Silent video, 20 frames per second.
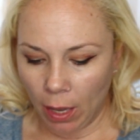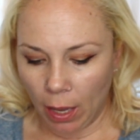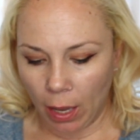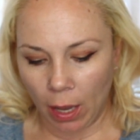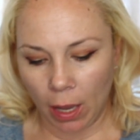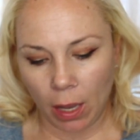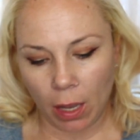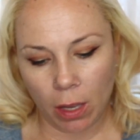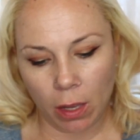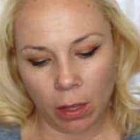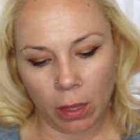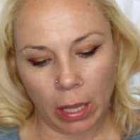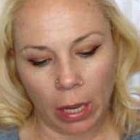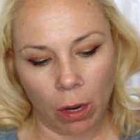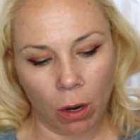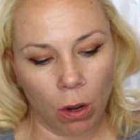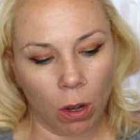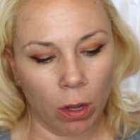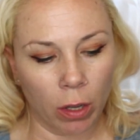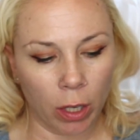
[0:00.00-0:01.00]
and
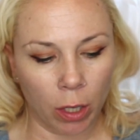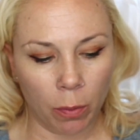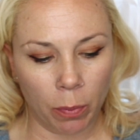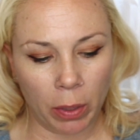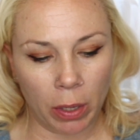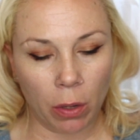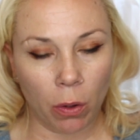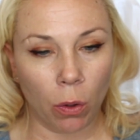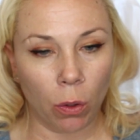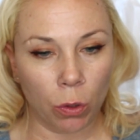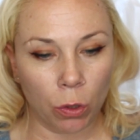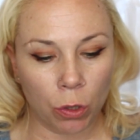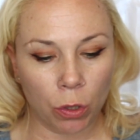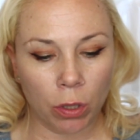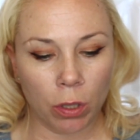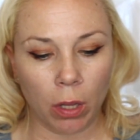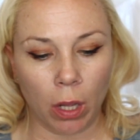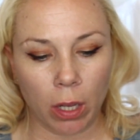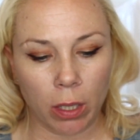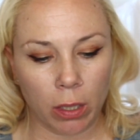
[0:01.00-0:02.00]
they're all gonna be
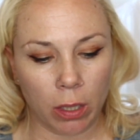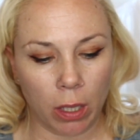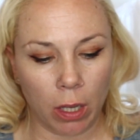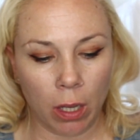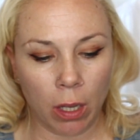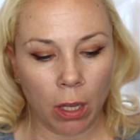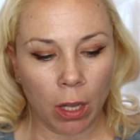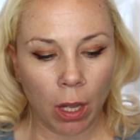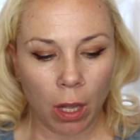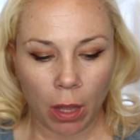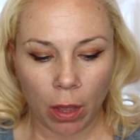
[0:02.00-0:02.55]
ultra glossy.